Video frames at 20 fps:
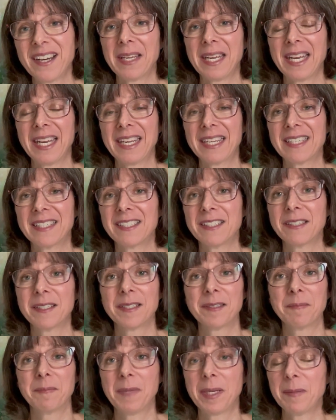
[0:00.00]
and
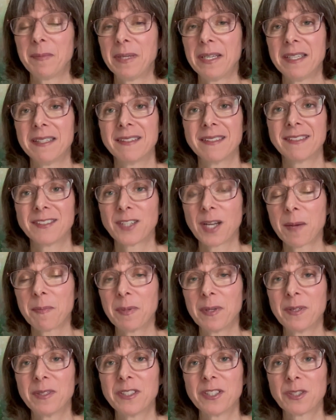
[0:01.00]
maybe stop
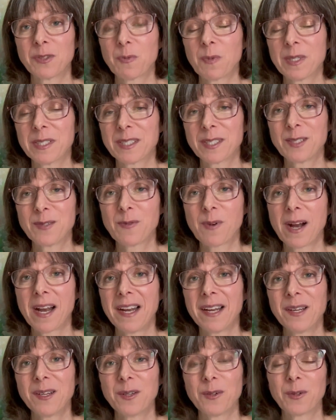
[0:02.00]
in just once in a
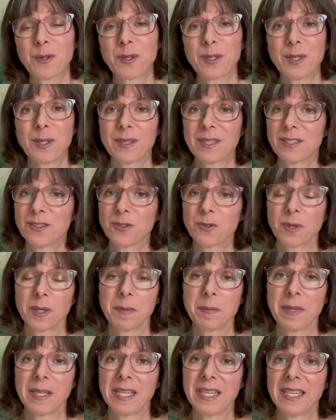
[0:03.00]
while, or you can join
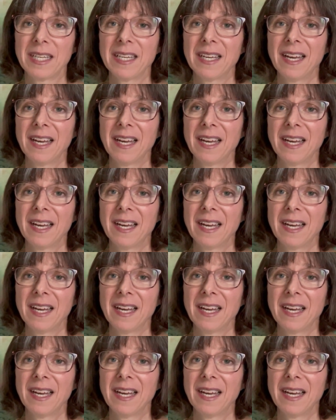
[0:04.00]
me